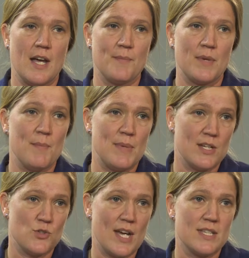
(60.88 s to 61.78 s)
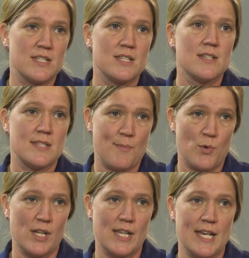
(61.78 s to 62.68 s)
um, can be addressed
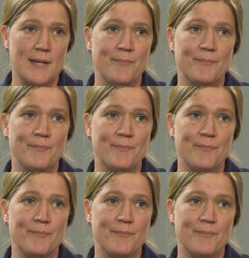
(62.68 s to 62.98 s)
separately.